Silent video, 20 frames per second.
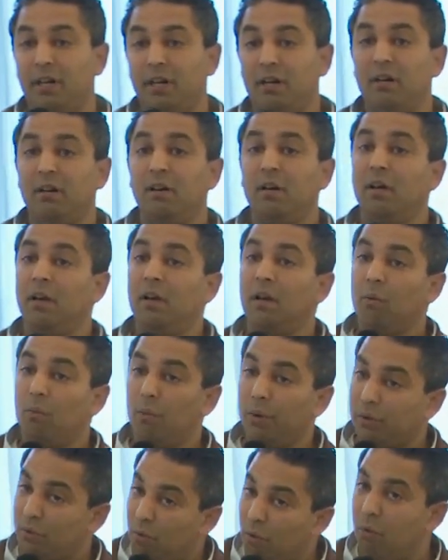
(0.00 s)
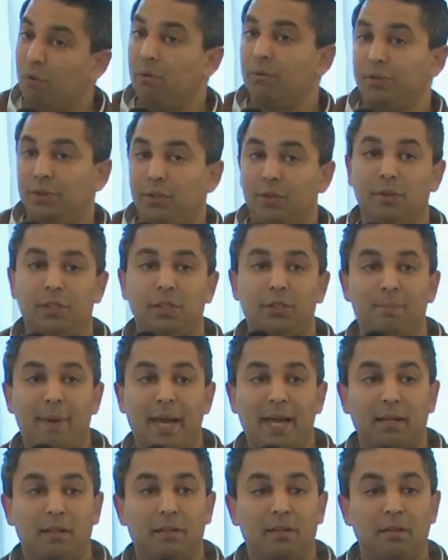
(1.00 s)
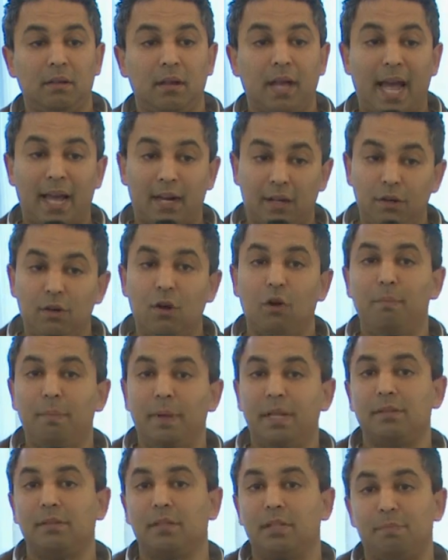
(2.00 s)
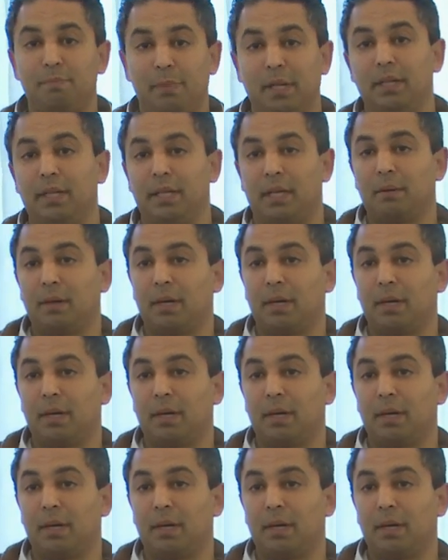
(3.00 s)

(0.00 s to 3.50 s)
year, with all due respect, had no business building